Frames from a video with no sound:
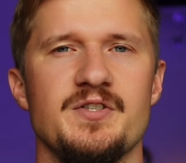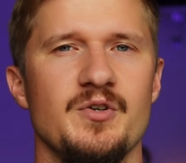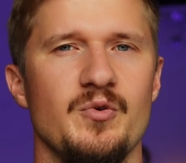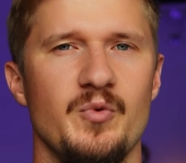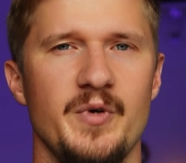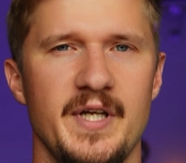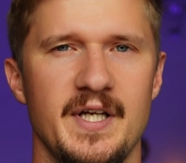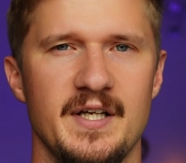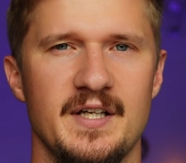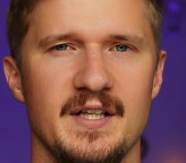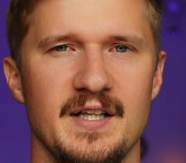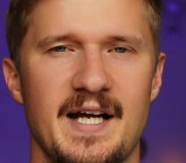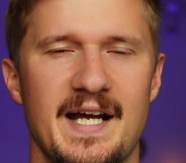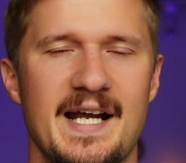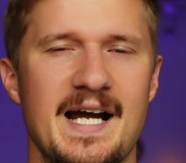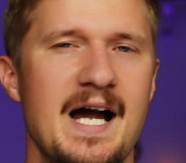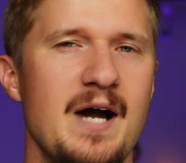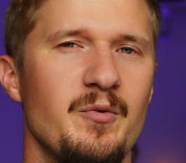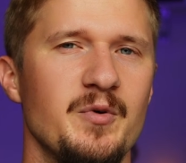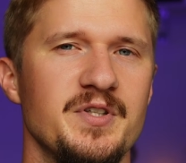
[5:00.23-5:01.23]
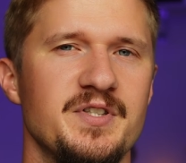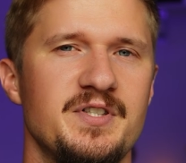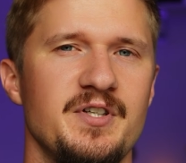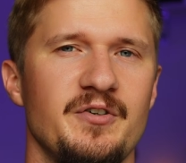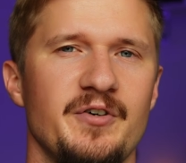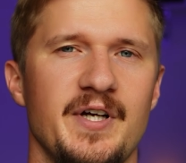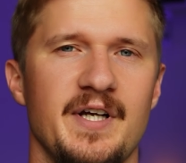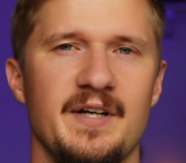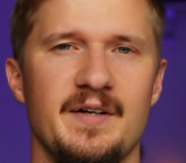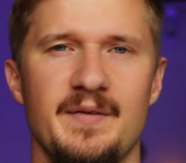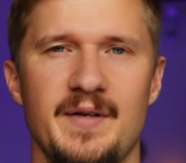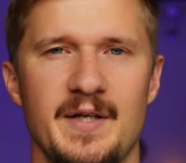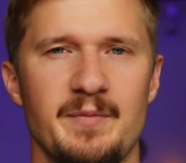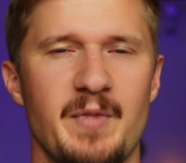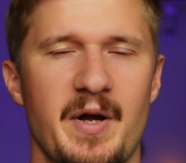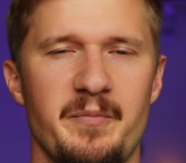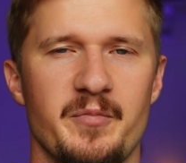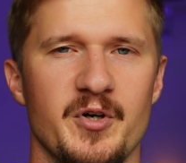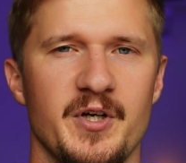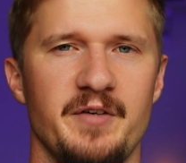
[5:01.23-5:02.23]
a week, like I was doing in
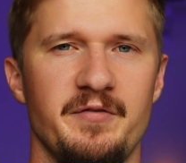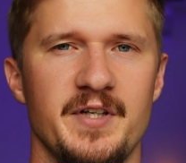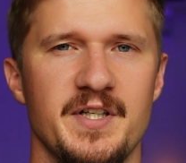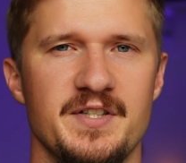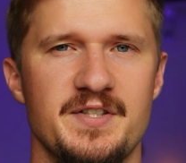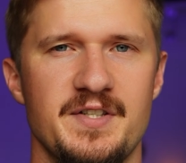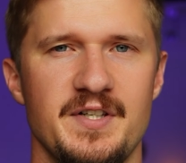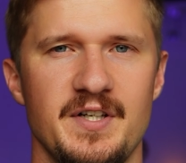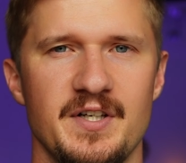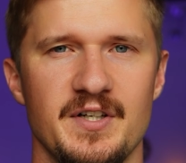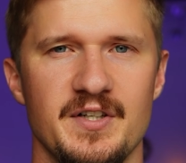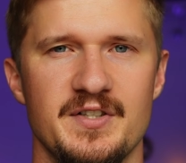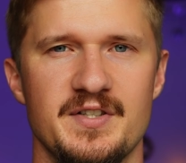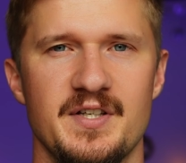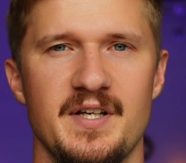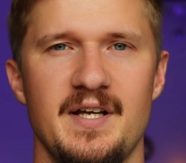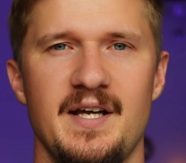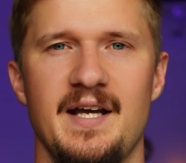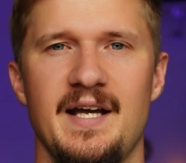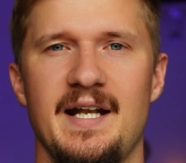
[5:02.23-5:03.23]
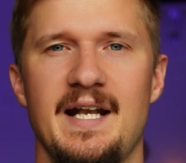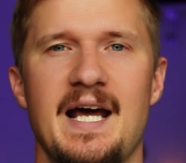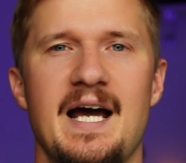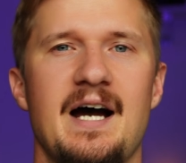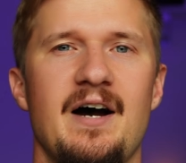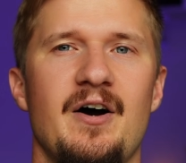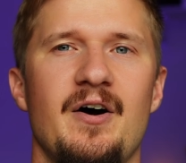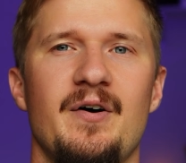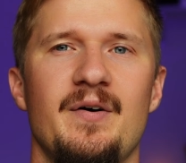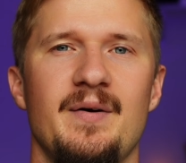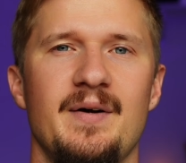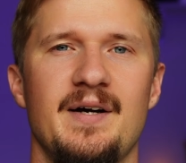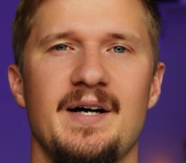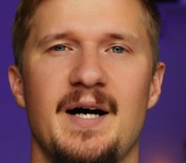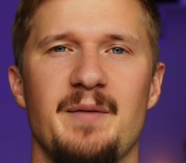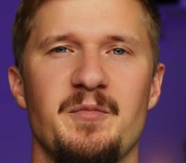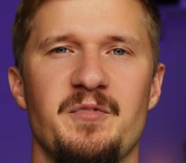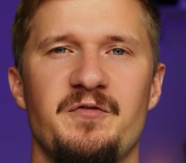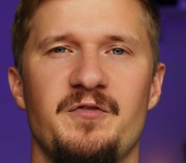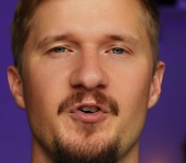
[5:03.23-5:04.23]
my previous years, and now
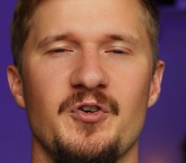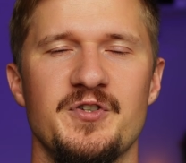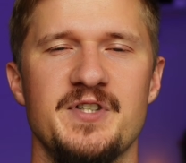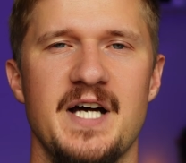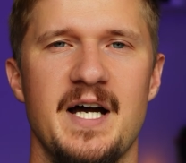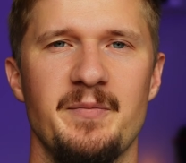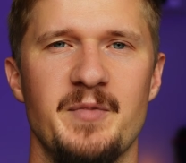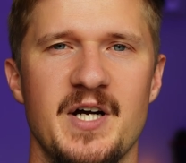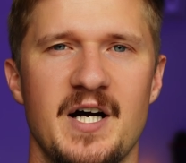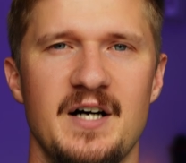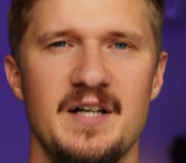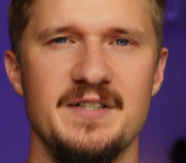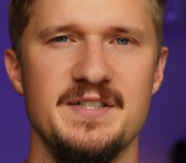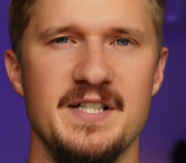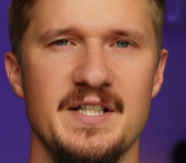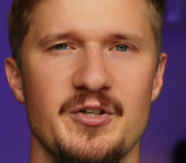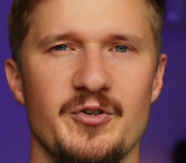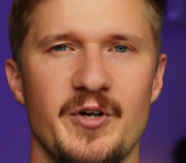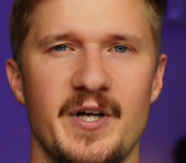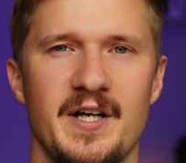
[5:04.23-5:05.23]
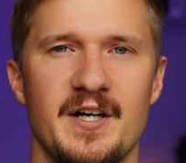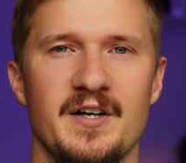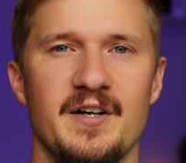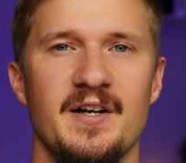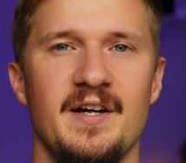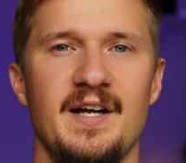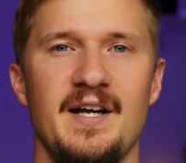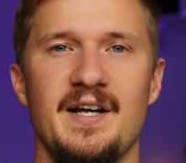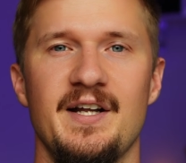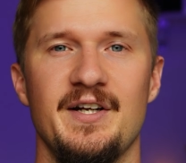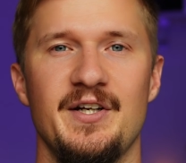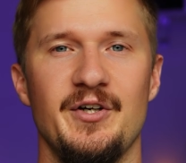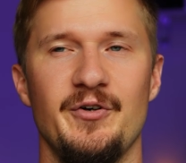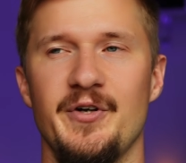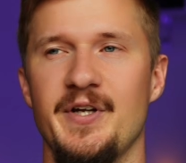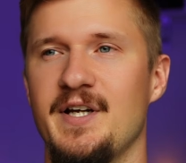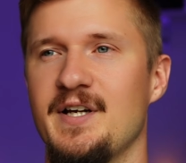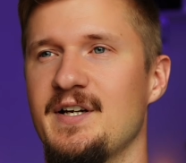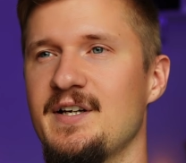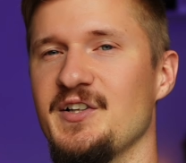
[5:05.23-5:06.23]
I'm a full-time content creator
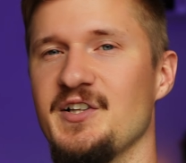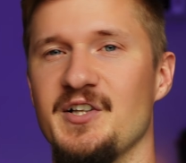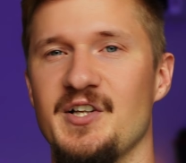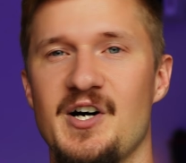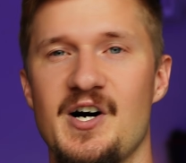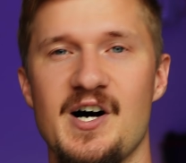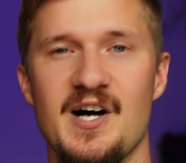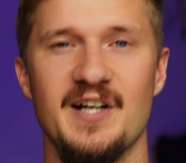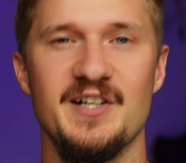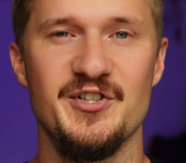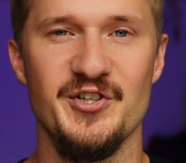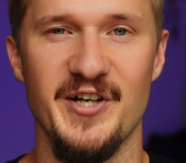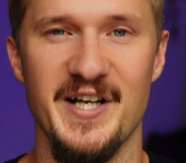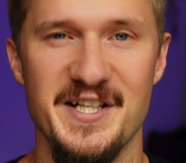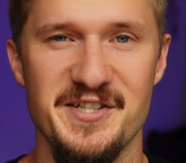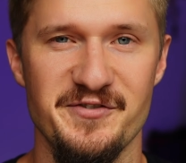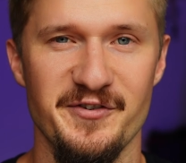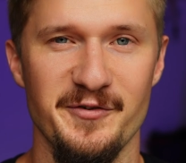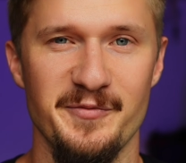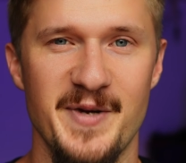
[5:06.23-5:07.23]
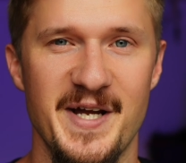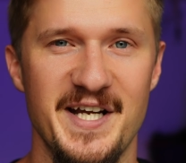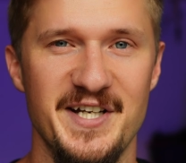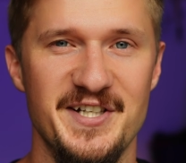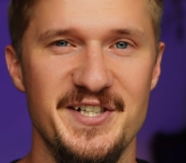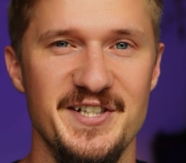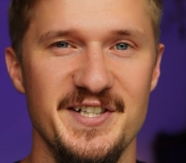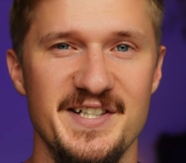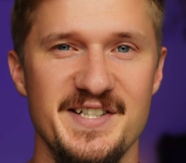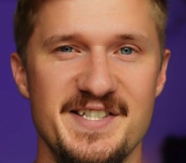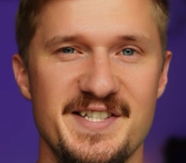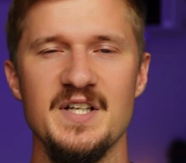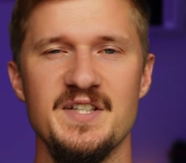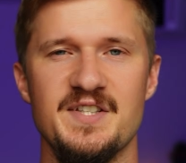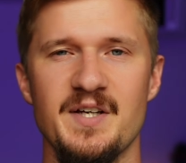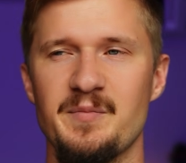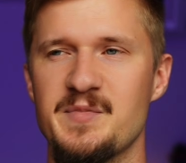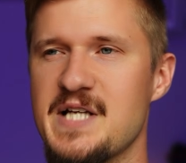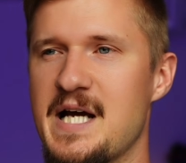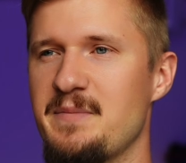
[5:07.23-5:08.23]
doing lawn transformations,
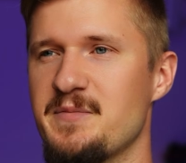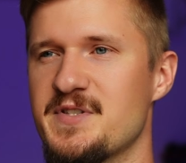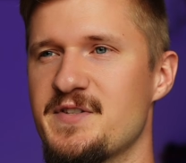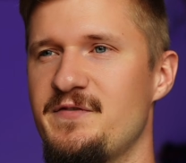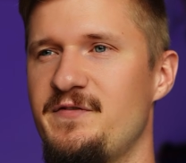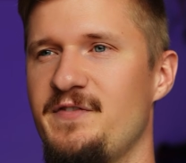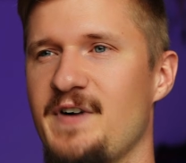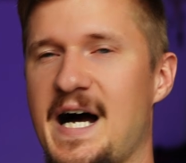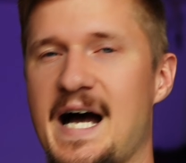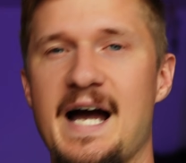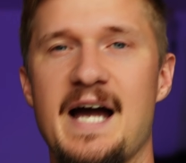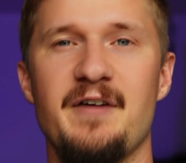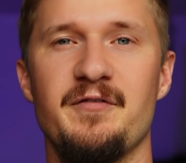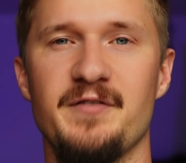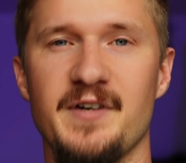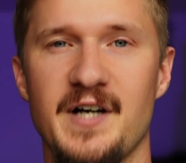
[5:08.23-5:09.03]
sometimes 5